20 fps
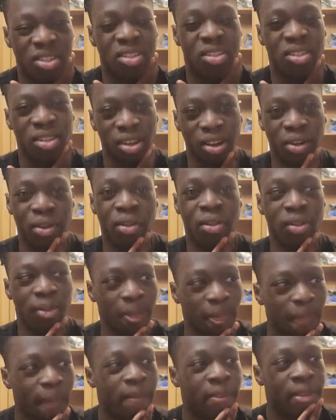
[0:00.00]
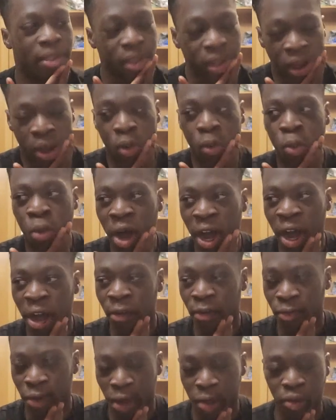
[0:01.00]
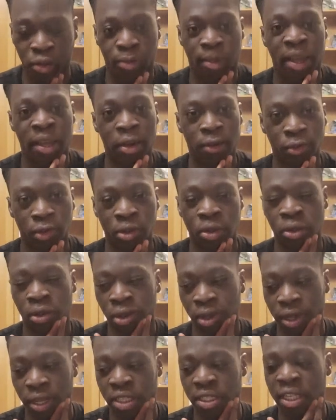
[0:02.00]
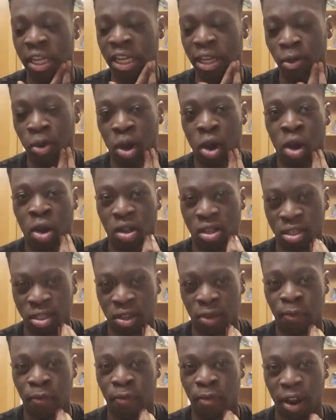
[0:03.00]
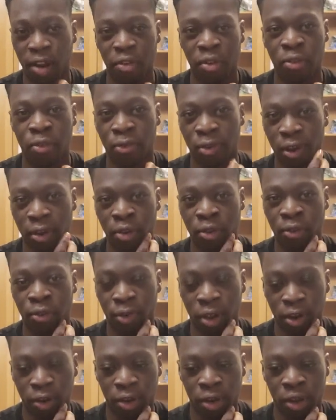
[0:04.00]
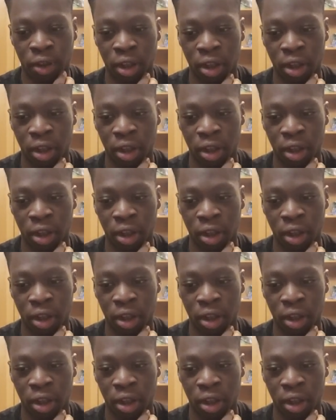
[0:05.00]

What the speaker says: you know, what I found in my interview is that they will ask the very, very, very